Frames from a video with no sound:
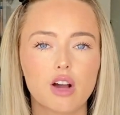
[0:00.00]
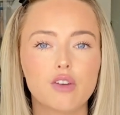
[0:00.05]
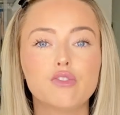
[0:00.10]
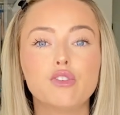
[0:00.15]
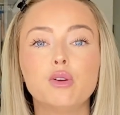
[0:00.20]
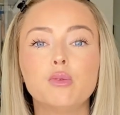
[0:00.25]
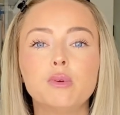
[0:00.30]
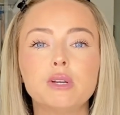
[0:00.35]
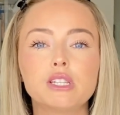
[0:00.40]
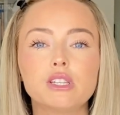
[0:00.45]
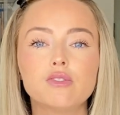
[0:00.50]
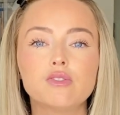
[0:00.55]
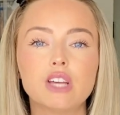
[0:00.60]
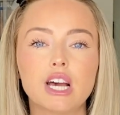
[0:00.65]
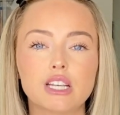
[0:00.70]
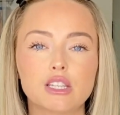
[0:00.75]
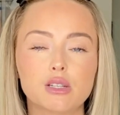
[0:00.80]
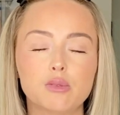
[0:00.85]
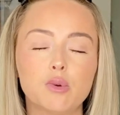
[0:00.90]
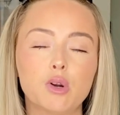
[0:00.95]
A few bits of
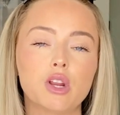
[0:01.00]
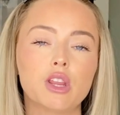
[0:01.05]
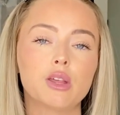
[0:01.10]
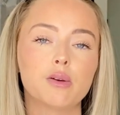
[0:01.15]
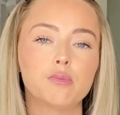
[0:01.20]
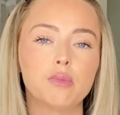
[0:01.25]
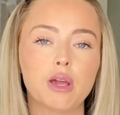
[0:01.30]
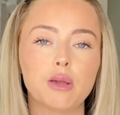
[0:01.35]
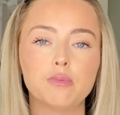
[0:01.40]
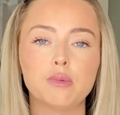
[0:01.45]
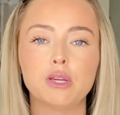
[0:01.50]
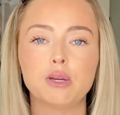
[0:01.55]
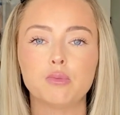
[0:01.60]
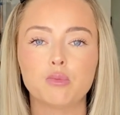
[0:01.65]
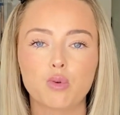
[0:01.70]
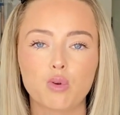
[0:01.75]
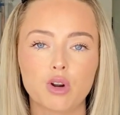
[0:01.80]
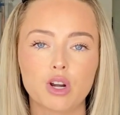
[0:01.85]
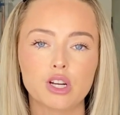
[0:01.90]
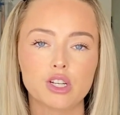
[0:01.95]
testimony that might be
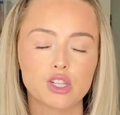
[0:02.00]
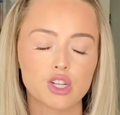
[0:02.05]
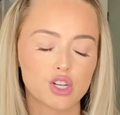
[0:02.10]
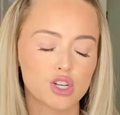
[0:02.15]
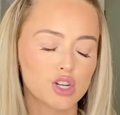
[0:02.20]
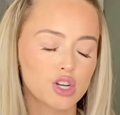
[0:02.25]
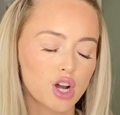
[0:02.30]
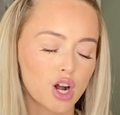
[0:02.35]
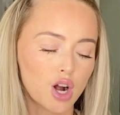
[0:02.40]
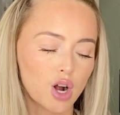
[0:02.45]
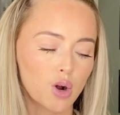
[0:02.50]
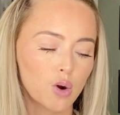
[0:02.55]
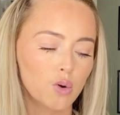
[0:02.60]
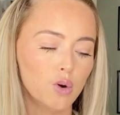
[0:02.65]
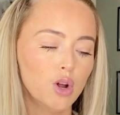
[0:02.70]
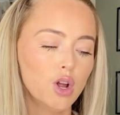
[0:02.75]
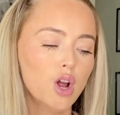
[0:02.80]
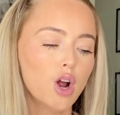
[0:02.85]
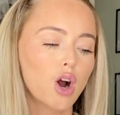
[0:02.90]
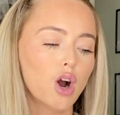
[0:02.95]
important to
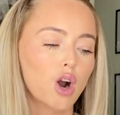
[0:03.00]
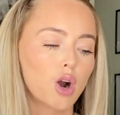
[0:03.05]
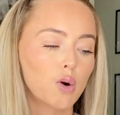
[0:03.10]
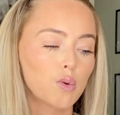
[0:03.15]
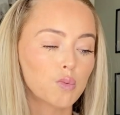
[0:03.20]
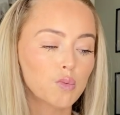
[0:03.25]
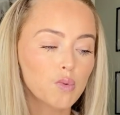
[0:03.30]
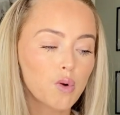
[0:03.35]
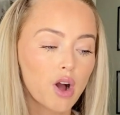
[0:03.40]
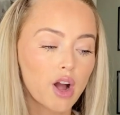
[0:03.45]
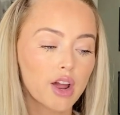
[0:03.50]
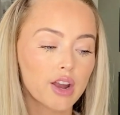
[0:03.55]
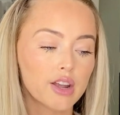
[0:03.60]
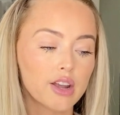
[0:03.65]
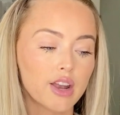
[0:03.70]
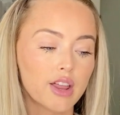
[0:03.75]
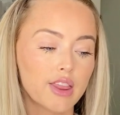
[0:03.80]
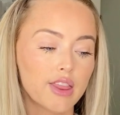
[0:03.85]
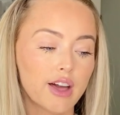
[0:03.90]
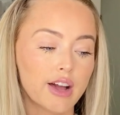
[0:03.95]
know are
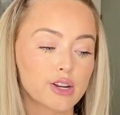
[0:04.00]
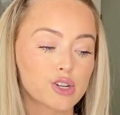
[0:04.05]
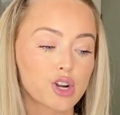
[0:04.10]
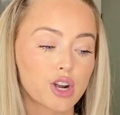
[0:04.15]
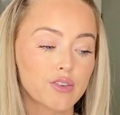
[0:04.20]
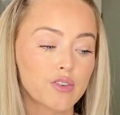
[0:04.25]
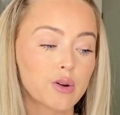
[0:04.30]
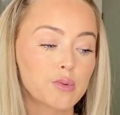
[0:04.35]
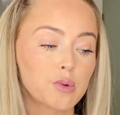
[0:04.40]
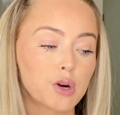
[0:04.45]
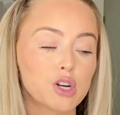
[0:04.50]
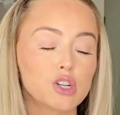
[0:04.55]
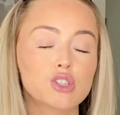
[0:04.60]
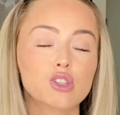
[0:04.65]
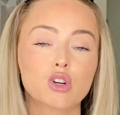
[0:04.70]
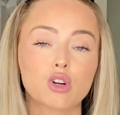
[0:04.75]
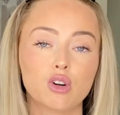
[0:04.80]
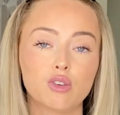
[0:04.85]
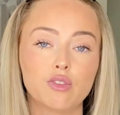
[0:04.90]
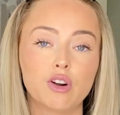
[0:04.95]
one, that Trayvon
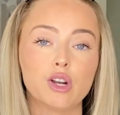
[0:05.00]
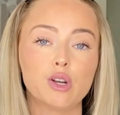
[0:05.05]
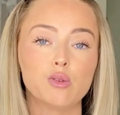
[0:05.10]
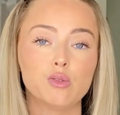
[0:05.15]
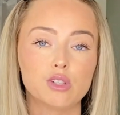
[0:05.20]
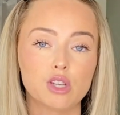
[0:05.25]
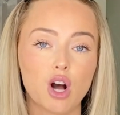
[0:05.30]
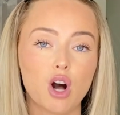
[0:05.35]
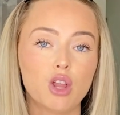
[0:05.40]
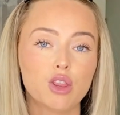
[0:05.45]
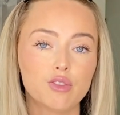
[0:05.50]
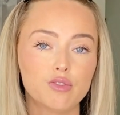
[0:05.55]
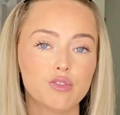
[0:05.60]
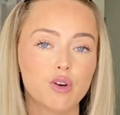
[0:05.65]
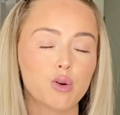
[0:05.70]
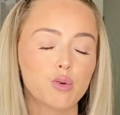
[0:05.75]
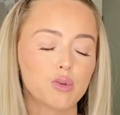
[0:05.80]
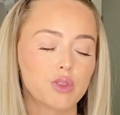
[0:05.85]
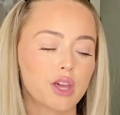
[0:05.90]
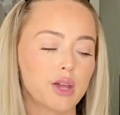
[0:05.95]
Martin's girlfriend, who was on the
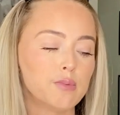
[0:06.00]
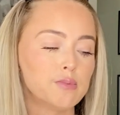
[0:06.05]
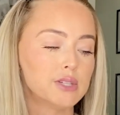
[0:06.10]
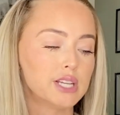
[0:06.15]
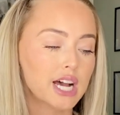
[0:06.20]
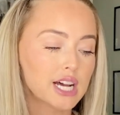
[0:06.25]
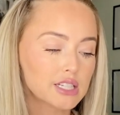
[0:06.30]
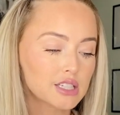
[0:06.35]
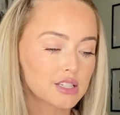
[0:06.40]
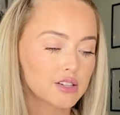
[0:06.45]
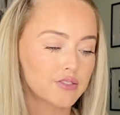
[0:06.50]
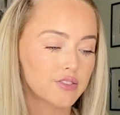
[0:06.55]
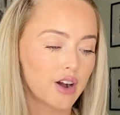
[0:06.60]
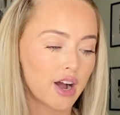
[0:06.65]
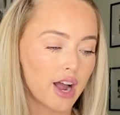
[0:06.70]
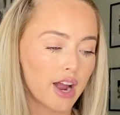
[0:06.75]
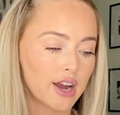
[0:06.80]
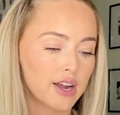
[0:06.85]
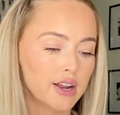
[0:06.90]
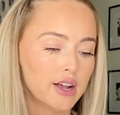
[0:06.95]
phone with him,
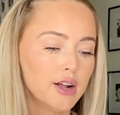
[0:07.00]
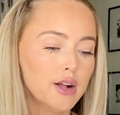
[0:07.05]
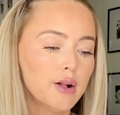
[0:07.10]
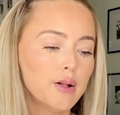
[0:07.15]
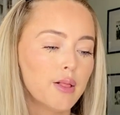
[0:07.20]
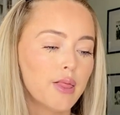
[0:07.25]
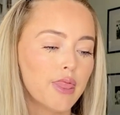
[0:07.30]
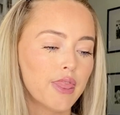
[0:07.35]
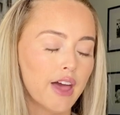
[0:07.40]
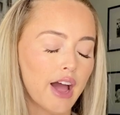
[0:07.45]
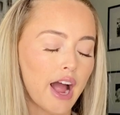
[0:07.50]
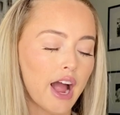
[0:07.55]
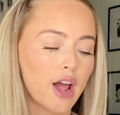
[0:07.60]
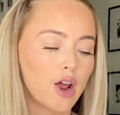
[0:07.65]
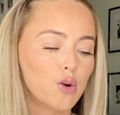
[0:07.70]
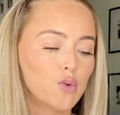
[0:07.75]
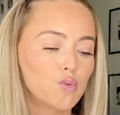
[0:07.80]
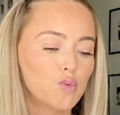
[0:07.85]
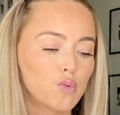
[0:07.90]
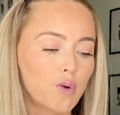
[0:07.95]
testified
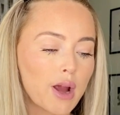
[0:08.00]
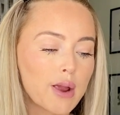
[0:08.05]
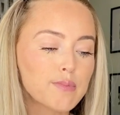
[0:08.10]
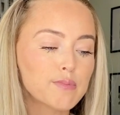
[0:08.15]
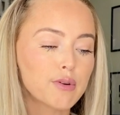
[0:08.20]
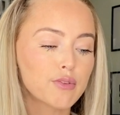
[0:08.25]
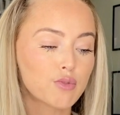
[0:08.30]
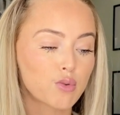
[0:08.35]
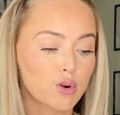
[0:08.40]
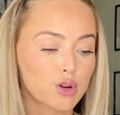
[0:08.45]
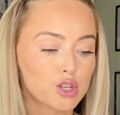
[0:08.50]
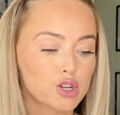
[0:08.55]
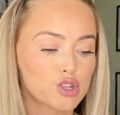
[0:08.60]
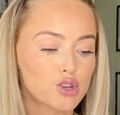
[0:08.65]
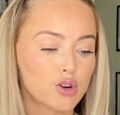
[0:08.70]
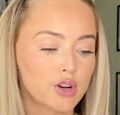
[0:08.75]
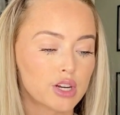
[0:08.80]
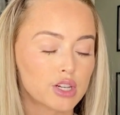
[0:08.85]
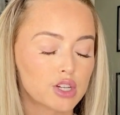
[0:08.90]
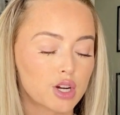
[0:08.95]
that right before the
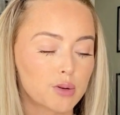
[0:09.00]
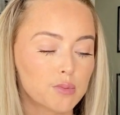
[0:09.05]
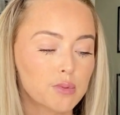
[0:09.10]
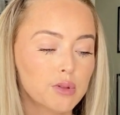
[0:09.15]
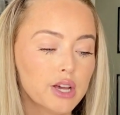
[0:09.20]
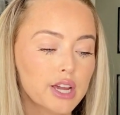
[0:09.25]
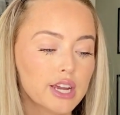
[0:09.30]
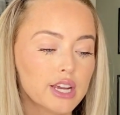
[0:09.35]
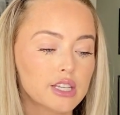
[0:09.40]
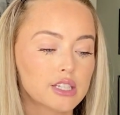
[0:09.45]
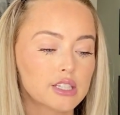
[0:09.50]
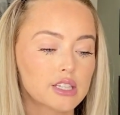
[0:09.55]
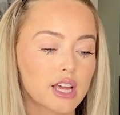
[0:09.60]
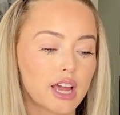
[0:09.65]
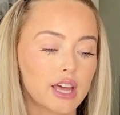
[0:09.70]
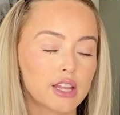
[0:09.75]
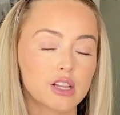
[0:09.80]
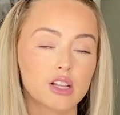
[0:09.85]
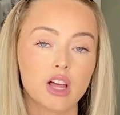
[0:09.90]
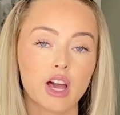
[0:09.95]
shooting took place
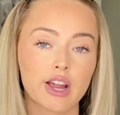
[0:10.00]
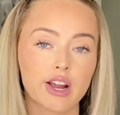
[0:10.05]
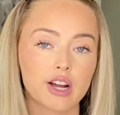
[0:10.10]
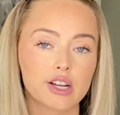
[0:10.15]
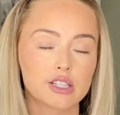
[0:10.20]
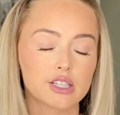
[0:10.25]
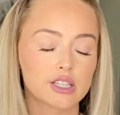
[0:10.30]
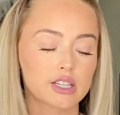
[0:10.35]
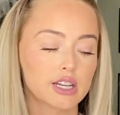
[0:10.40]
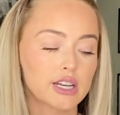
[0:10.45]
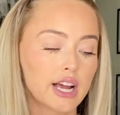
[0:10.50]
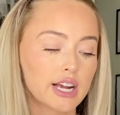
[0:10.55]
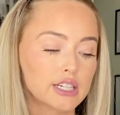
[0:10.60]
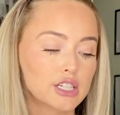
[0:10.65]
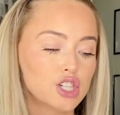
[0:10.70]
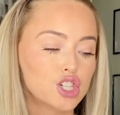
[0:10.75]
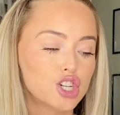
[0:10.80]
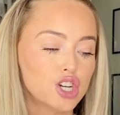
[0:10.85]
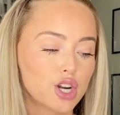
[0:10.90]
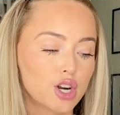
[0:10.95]
and the line got
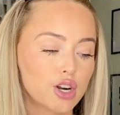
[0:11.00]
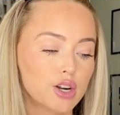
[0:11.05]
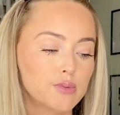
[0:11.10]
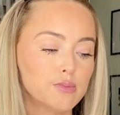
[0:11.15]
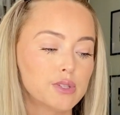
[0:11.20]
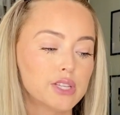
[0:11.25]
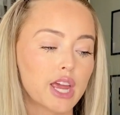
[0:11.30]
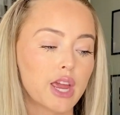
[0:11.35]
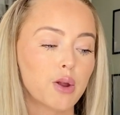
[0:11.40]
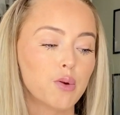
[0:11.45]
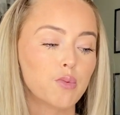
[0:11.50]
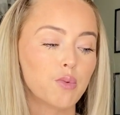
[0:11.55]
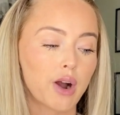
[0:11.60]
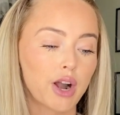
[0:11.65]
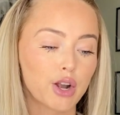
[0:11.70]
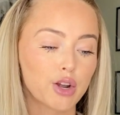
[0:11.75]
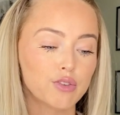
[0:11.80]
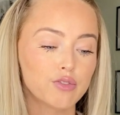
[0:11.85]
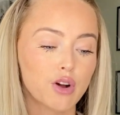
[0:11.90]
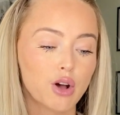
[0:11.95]
disconnected, she heard him say,
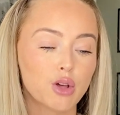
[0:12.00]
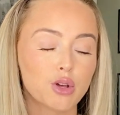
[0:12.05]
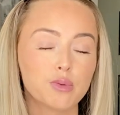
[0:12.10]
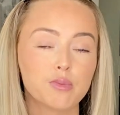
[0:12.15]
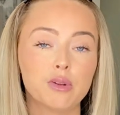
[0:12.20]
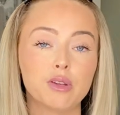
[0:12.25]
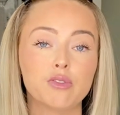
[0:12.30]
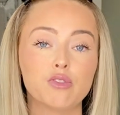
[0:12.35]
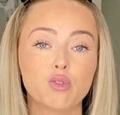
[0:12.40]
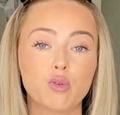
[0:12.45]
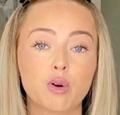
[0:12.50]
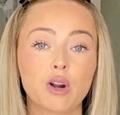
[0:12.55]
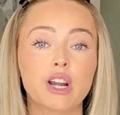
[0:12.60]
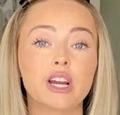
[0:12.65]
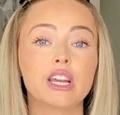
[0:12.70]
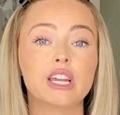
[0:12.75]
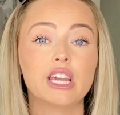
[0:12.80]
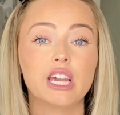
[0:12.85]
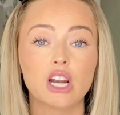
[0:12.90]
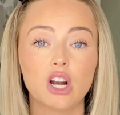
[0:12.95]
Why are you following me for?
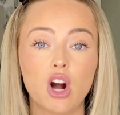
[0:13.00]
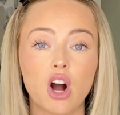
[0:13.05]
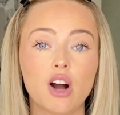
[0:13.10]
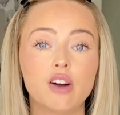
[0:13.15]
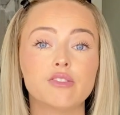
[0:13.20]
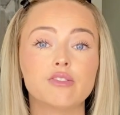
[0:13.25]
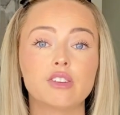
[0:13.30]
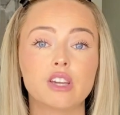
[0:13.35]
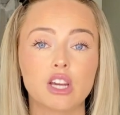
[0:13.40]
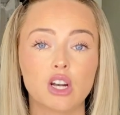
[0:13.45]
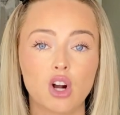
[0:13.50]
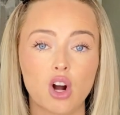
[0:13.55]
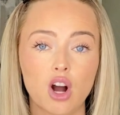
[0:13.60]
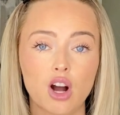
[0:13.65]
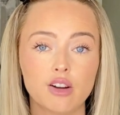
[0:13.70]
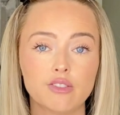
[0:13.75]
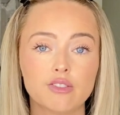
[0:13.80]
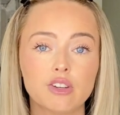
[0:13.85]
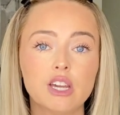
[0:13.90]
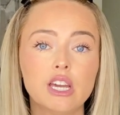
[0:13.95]
Get off, get
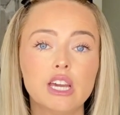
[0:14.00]
off.